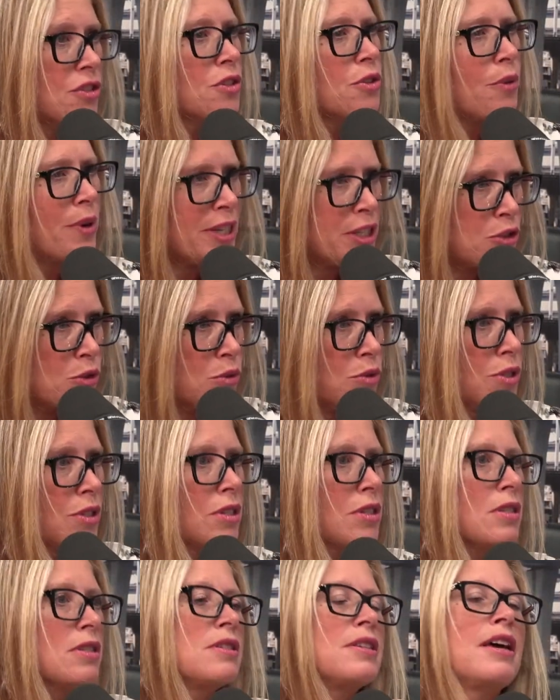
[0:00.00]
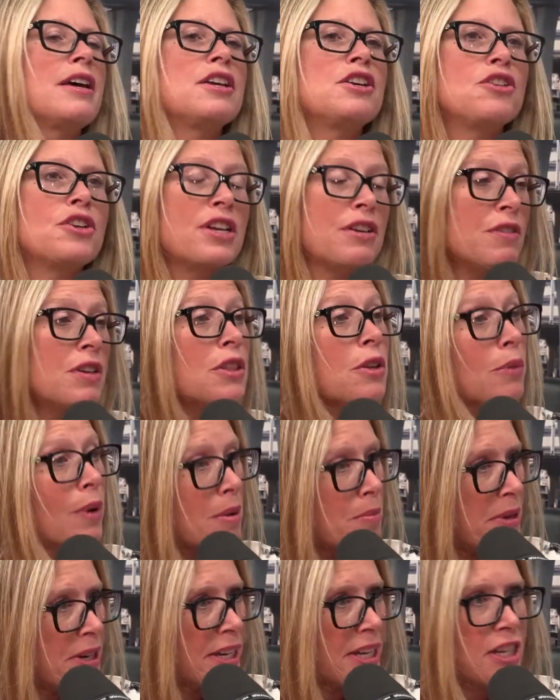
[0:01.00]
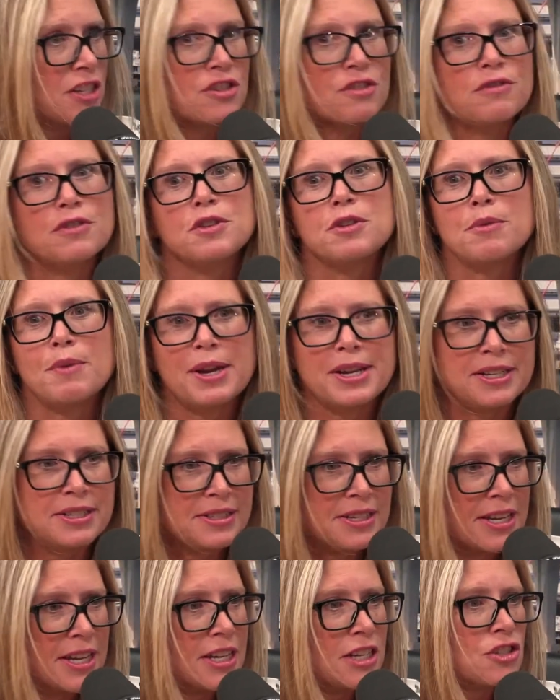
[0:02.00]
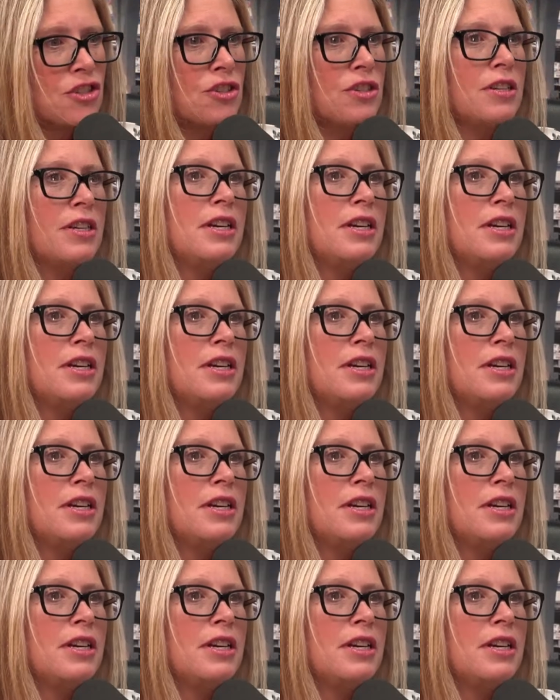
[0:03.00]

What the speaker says: the right doses, that you're giving the right medication for the right indication,